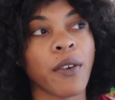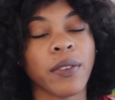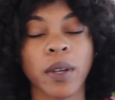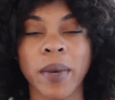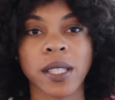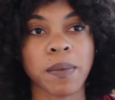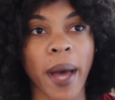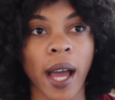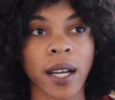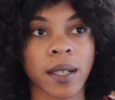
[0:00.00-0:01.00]
A few months
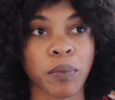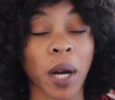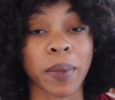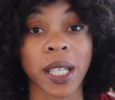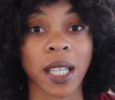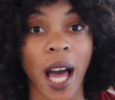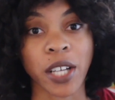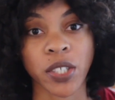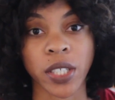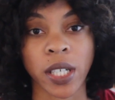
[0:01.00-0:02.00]
back, probably
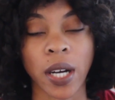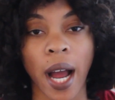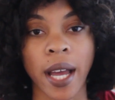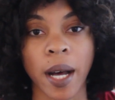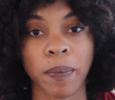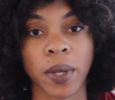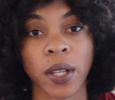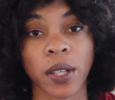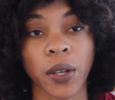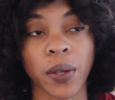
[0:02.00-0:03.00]
last year, I
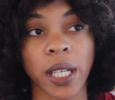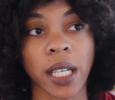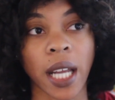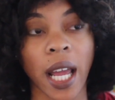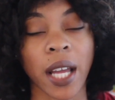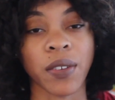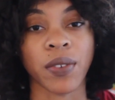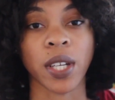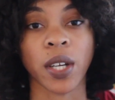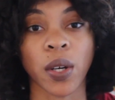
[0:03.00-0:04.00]
uploaded a
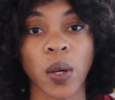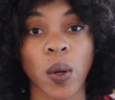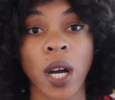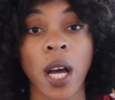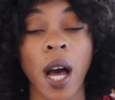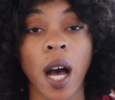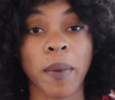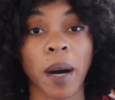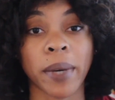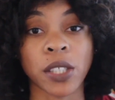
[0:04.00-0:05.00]
video
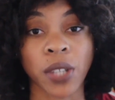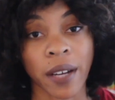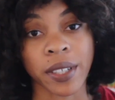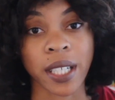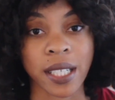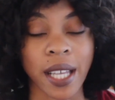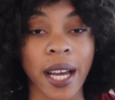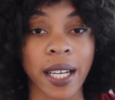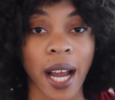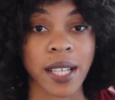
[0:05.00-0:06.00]
about my driving anxiety.